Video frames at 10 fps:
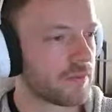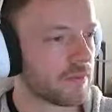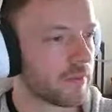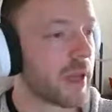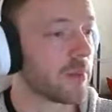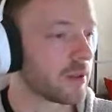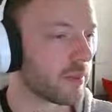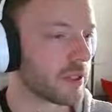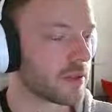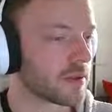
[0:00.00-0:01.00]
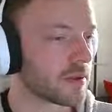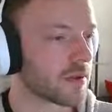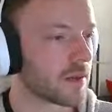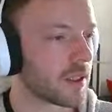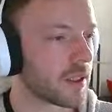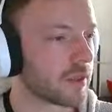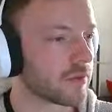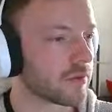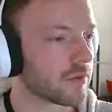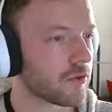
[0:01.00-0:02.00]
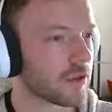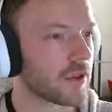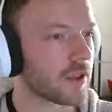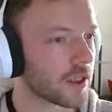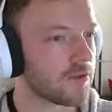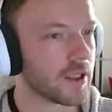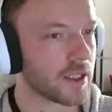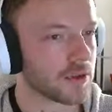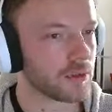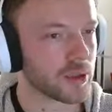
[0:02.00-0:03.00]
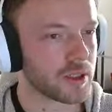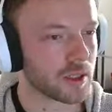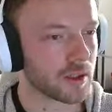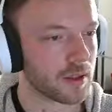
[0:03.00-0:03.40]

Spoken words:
paper dimensions for the convenience of printing.